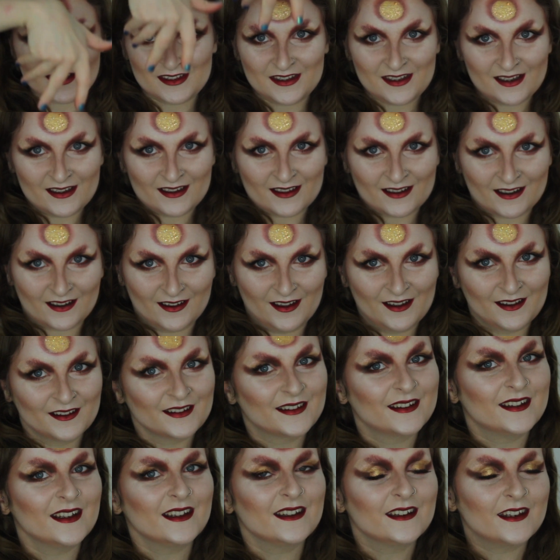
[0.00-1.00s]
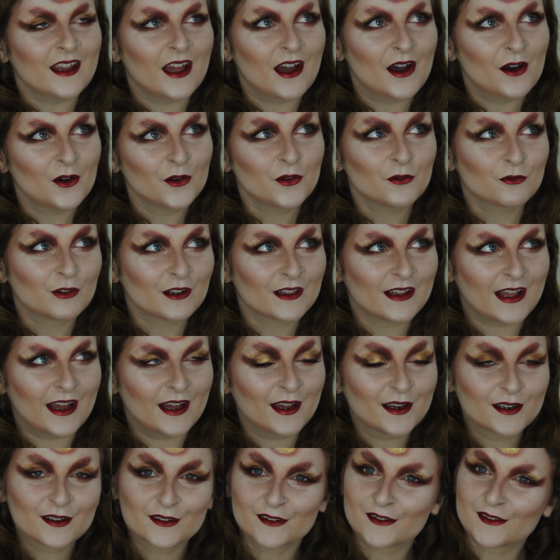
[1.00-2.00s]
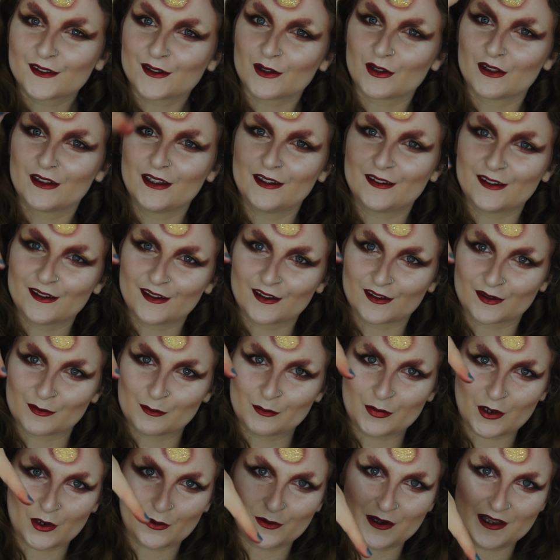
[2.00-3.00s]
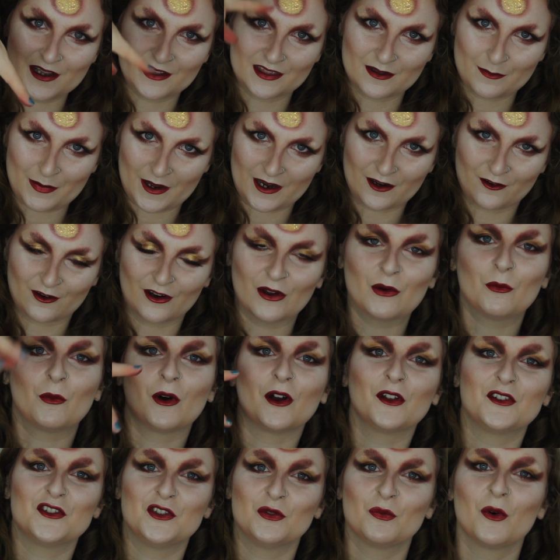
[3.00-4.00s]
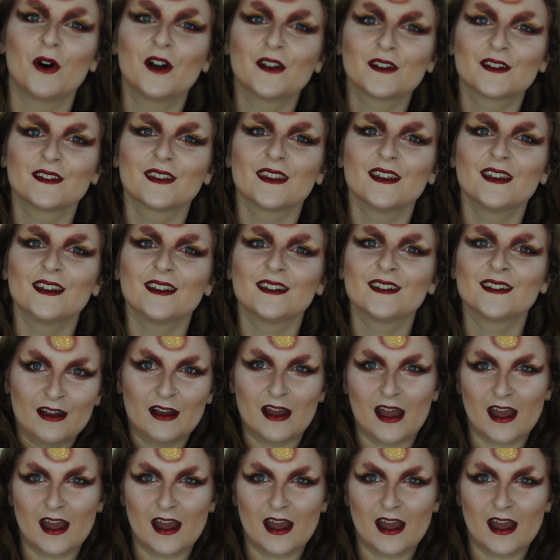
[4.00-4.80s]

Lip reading: yeah, sit down, relax, listen to some Bowie in the background whilst you watch this.